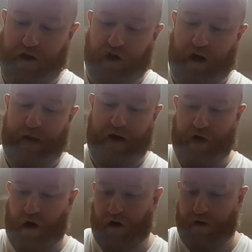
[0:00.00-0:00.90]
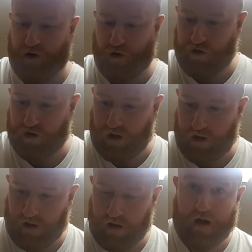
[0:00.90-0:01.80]
at the top that have not got the dust
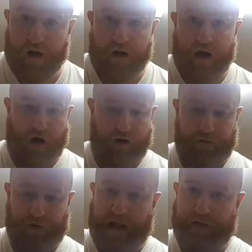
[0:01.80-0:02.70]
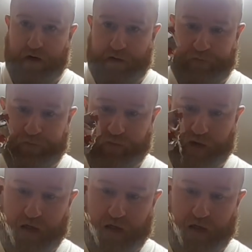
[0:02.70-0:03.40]
or the flavour in.